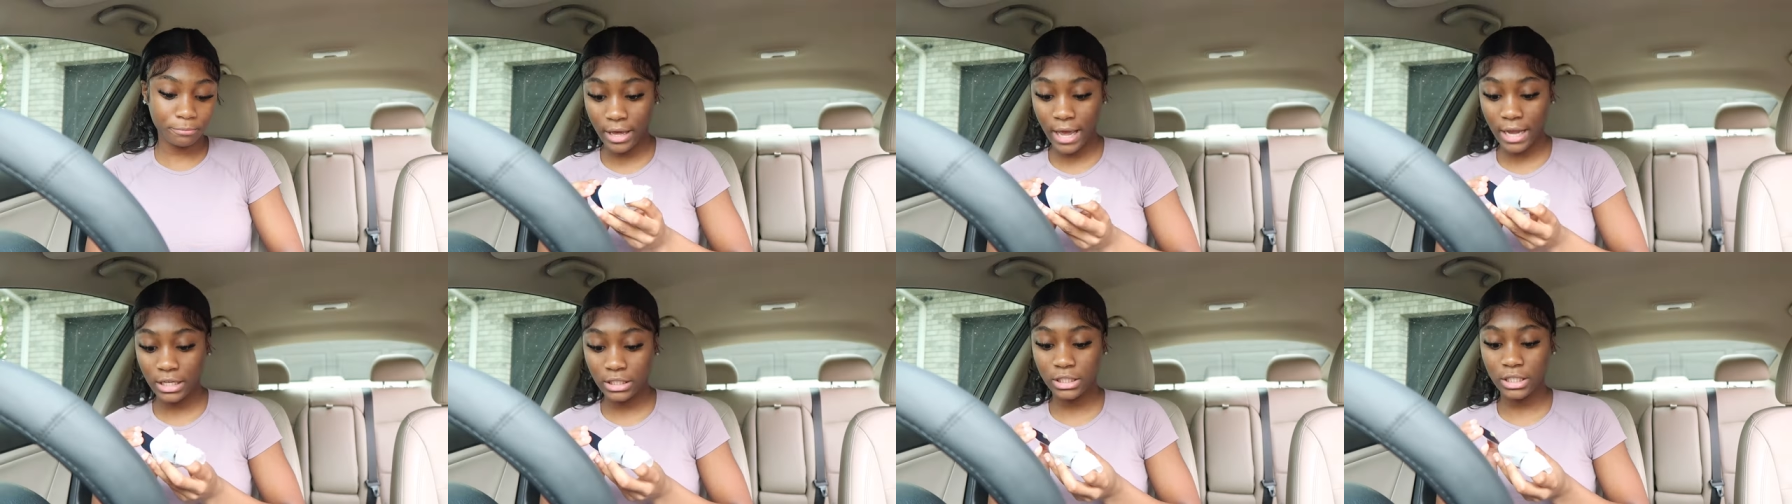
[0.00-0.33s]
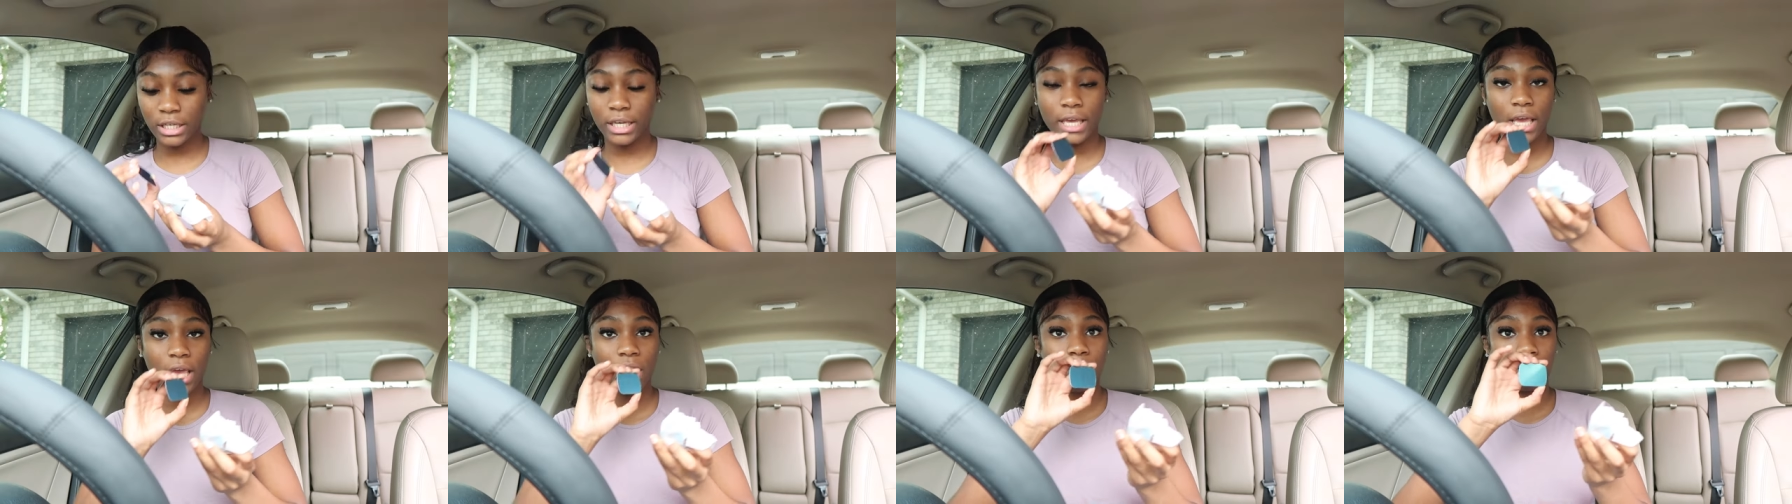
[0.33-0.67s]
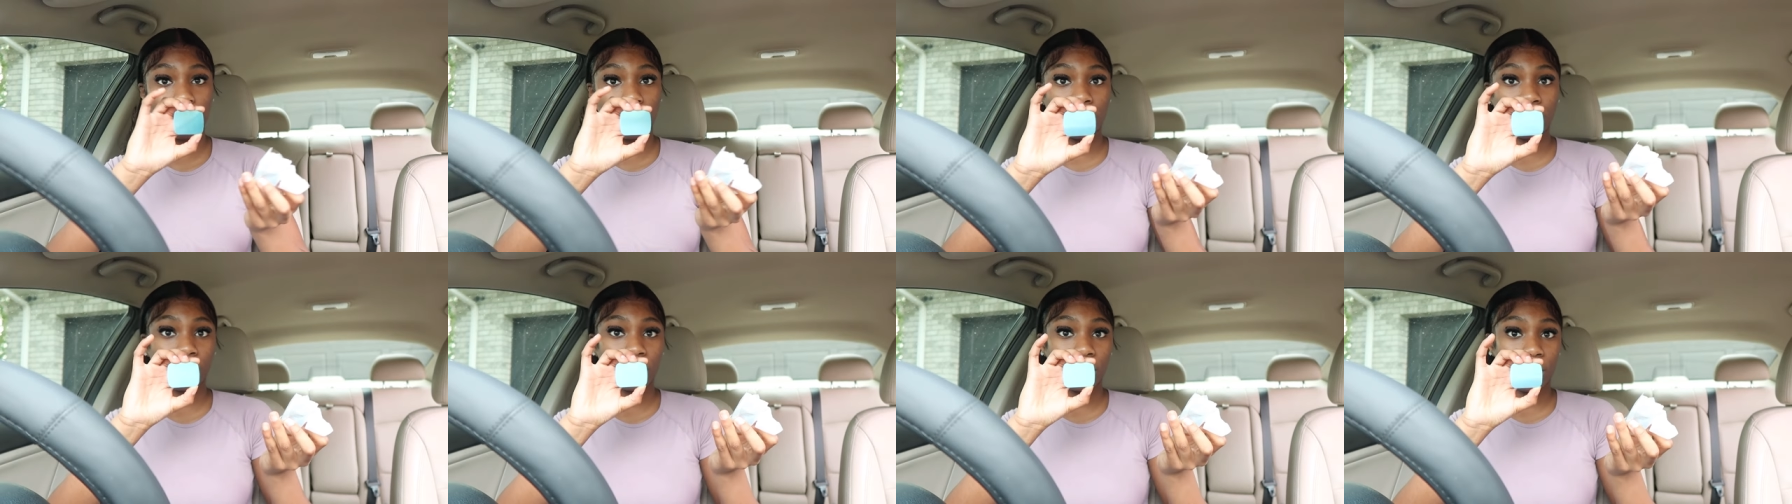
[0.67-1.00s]
It actually came
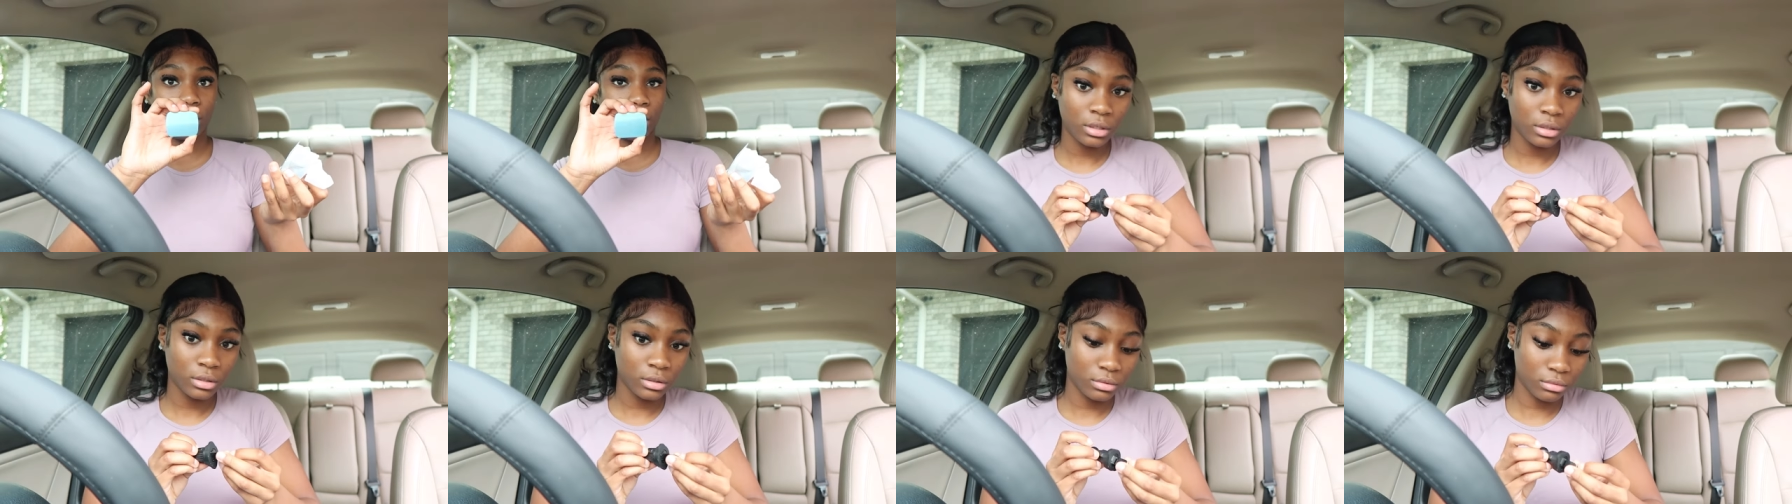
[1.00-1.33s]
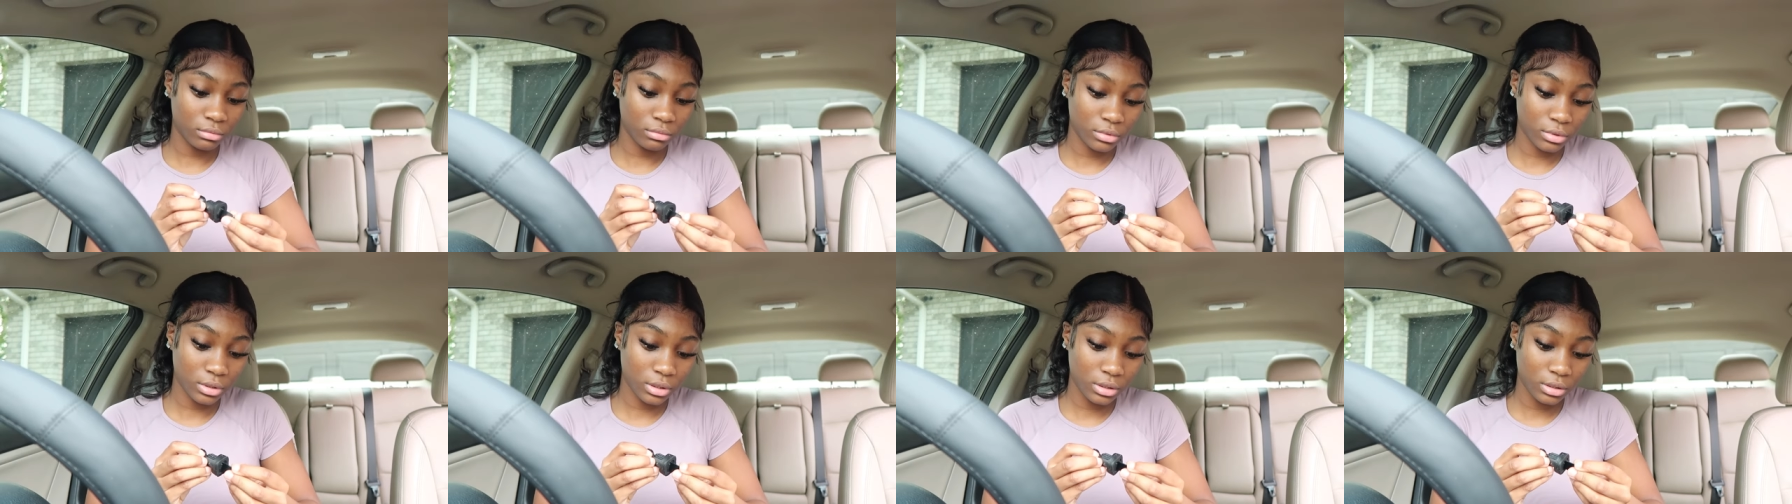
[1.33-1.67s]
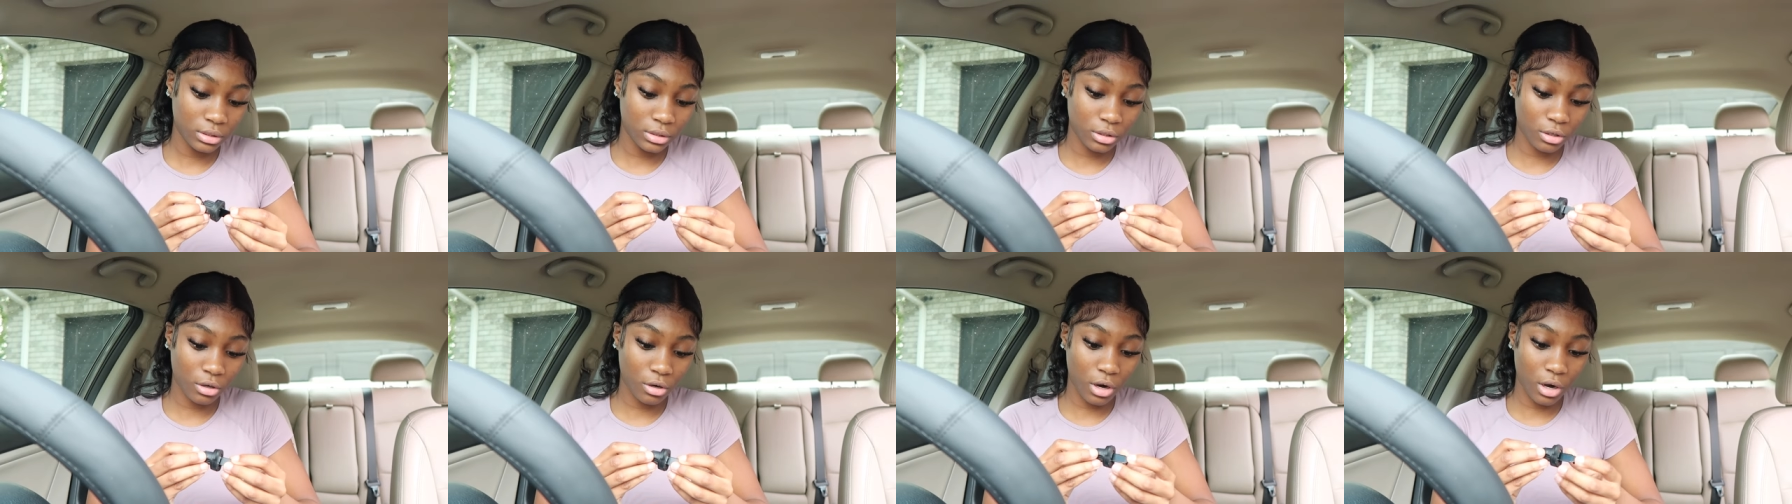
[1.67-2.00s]
with one.
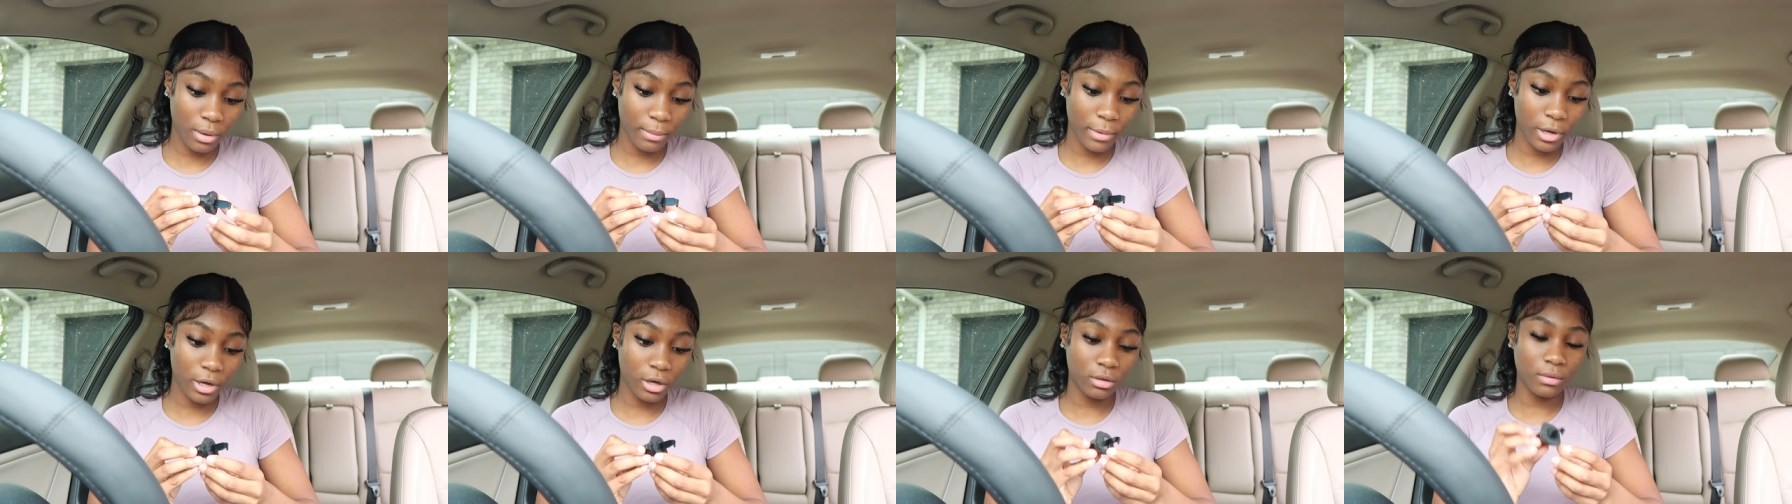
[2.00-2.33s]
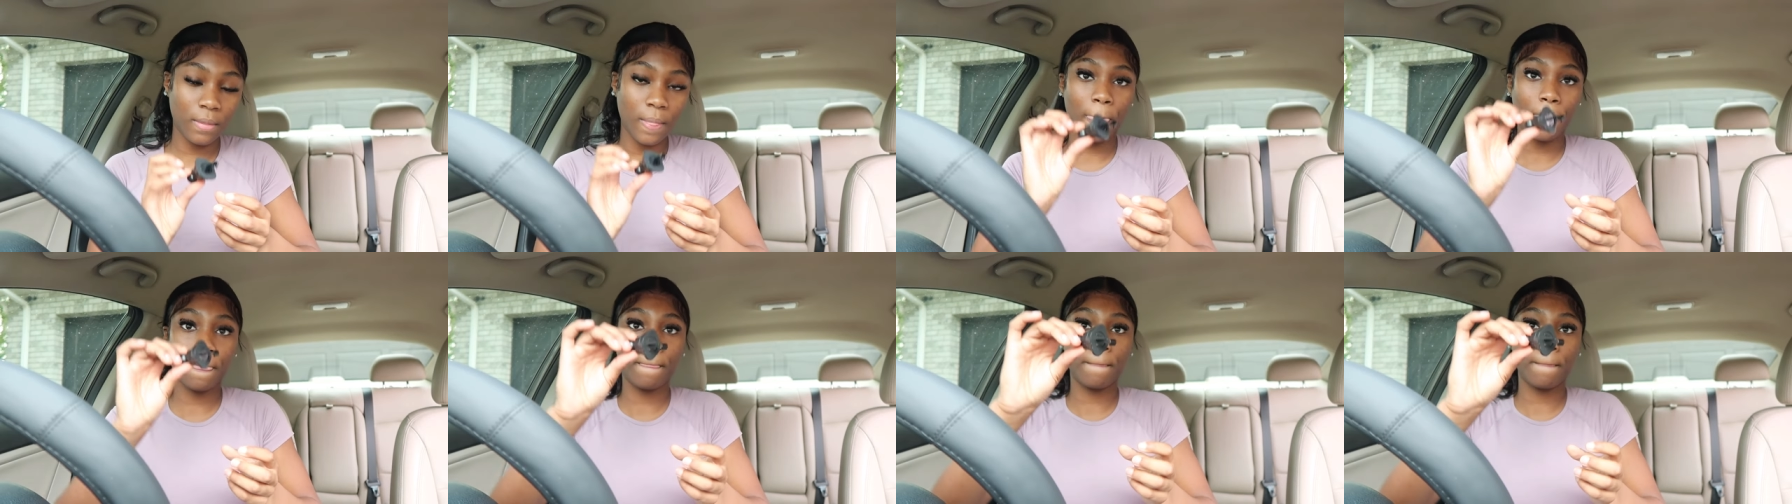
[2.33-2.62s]
This the car mount